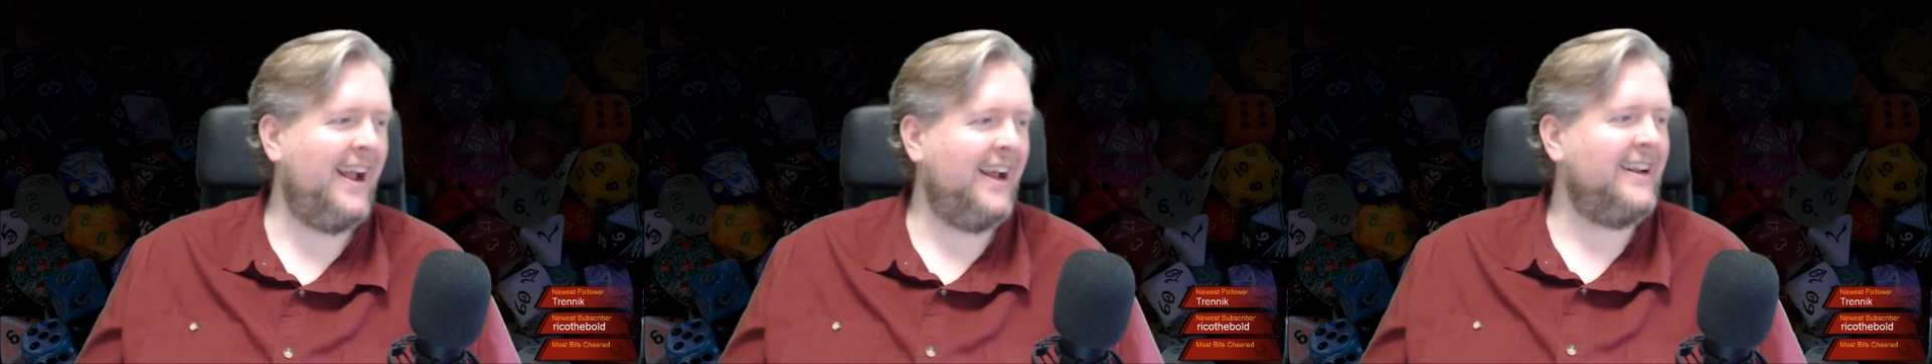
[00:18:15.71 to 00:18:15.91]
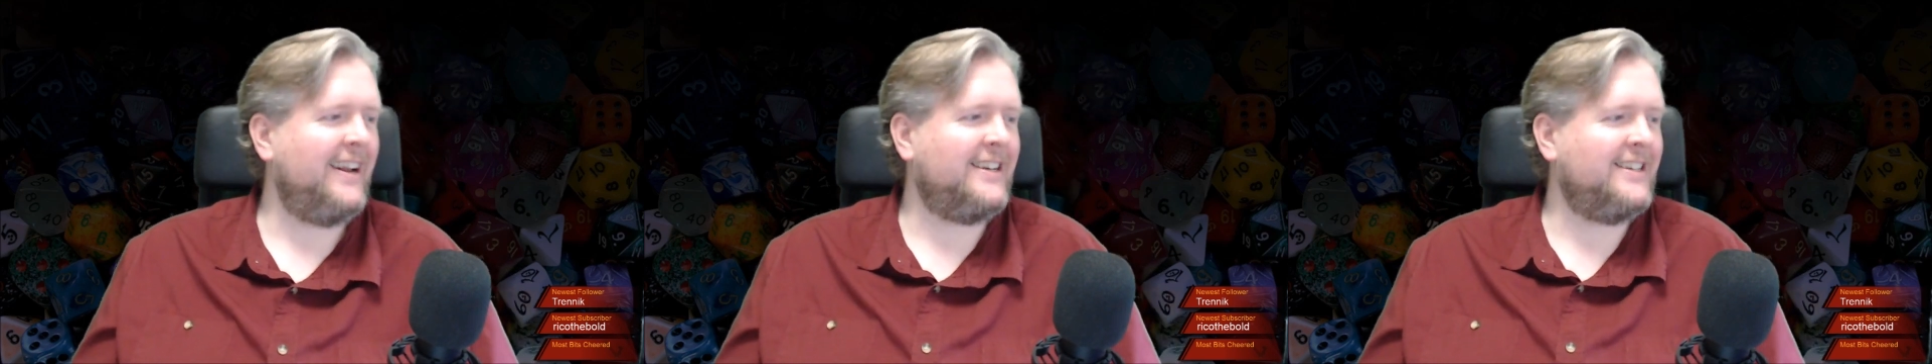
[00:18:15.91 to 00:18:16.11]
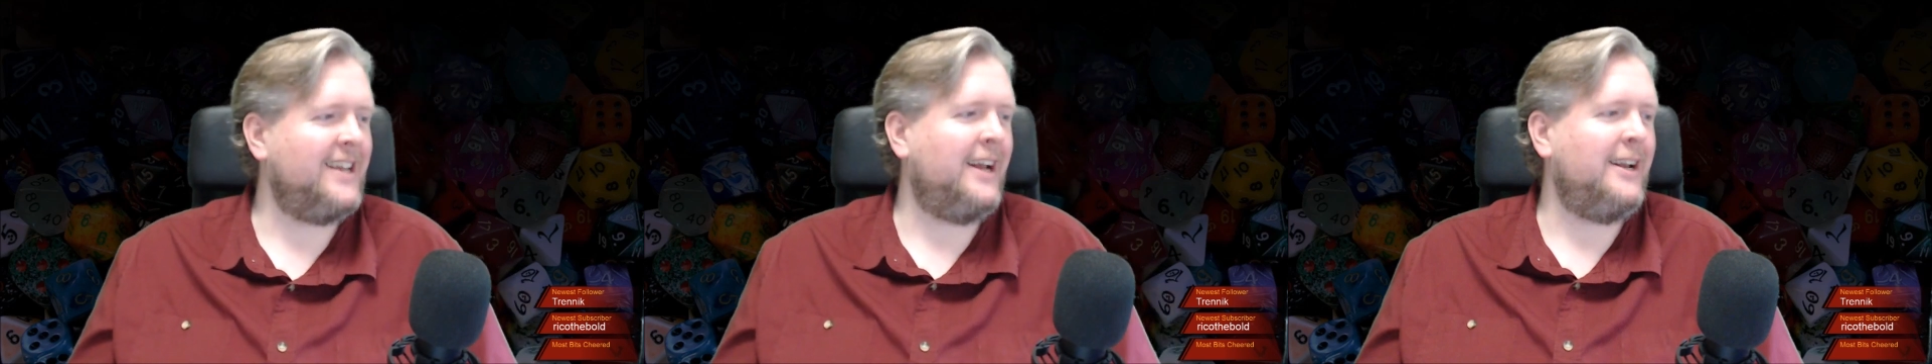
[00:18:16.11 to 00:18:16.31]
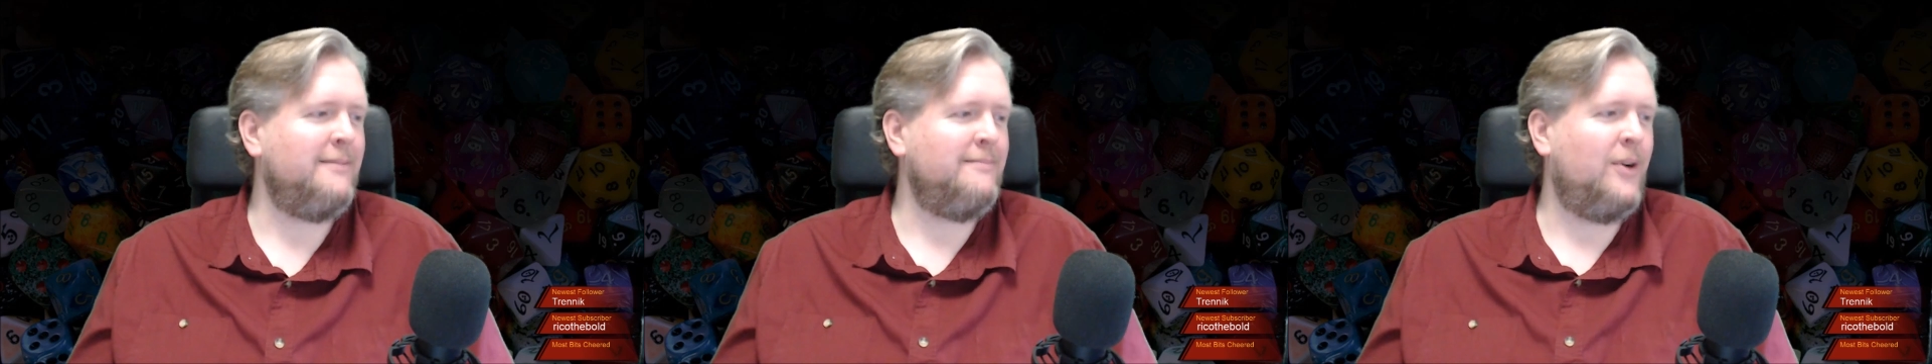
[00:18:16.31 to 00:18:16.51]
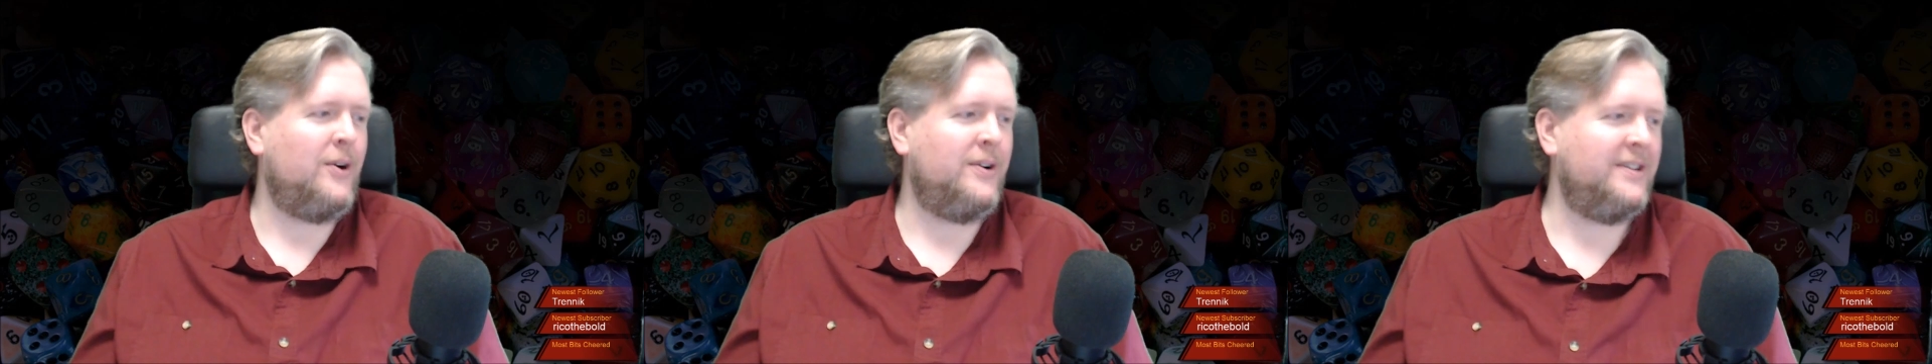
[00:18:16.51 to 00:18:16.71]
and
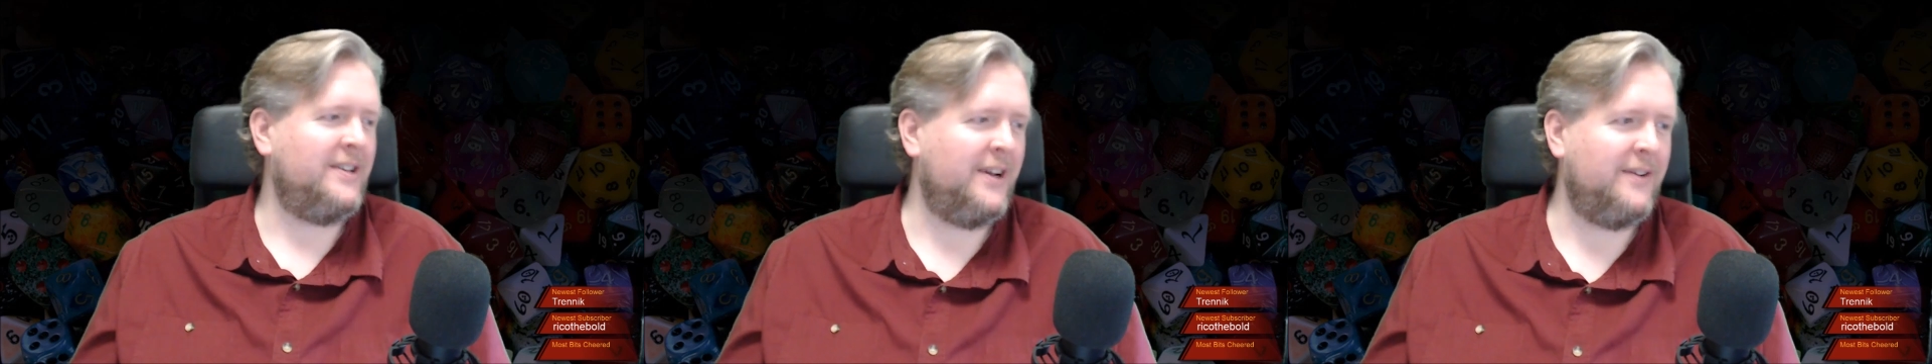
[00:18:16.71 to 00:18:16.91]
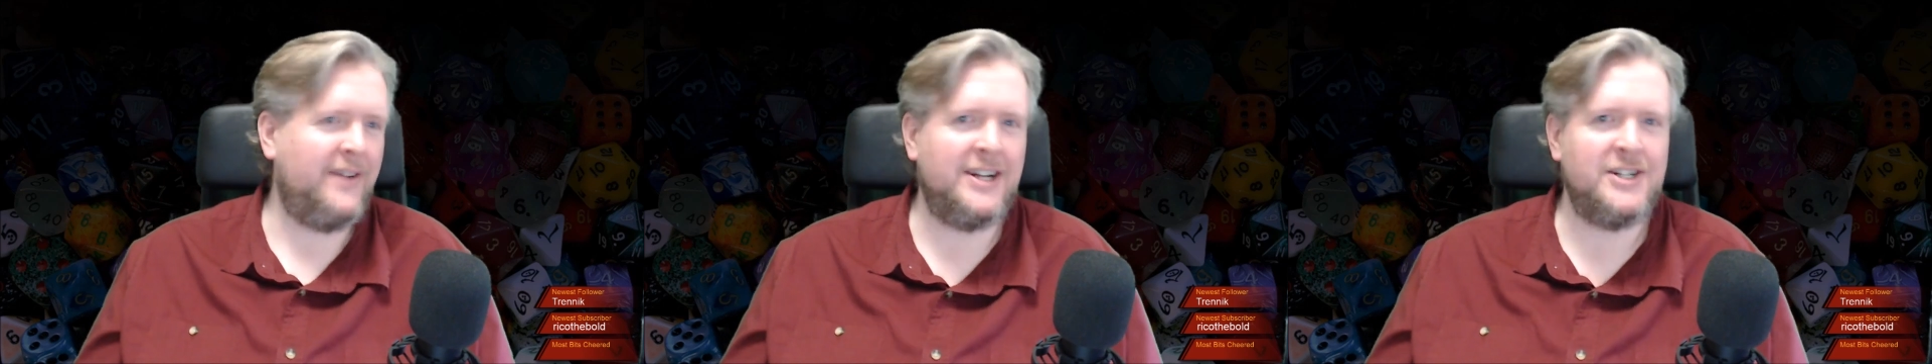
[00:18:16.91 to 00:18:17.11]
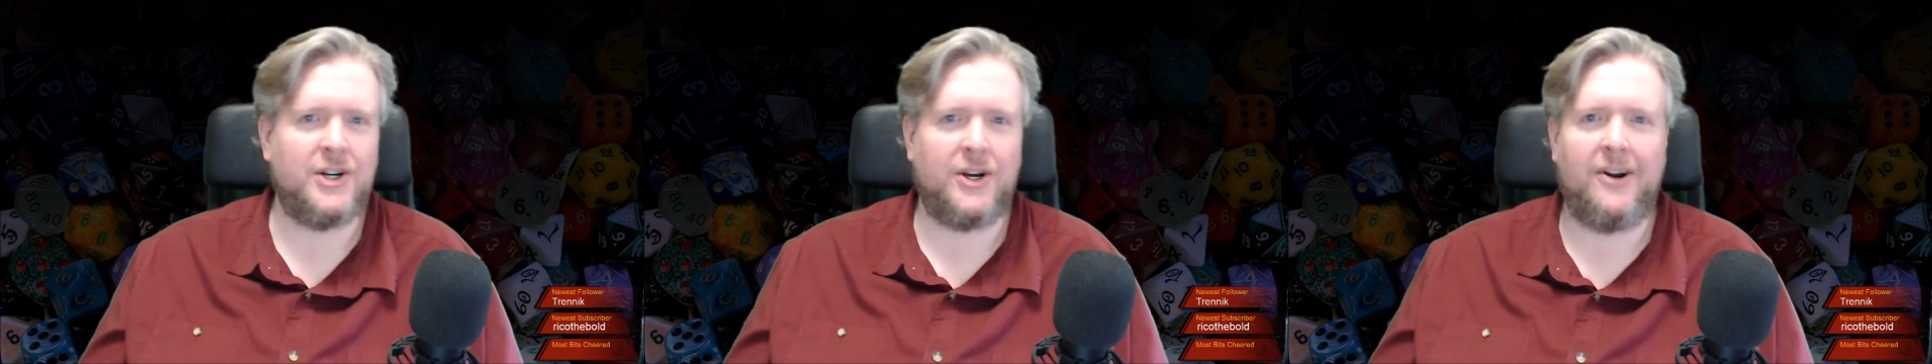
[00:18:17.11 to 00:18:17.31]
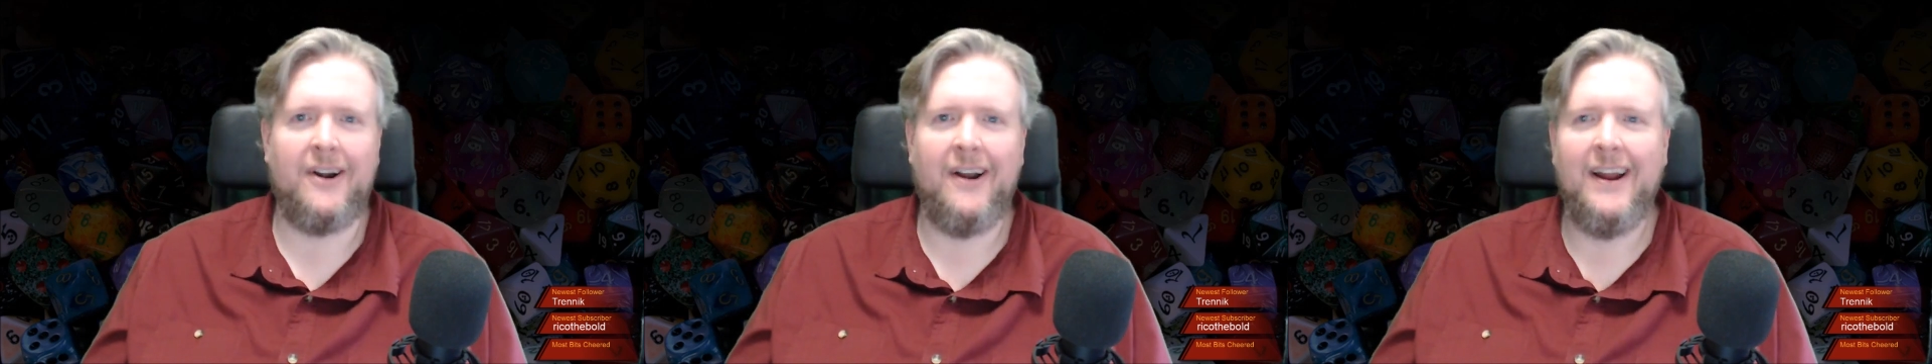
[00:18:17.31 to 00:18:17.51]
exciting part of the adventure.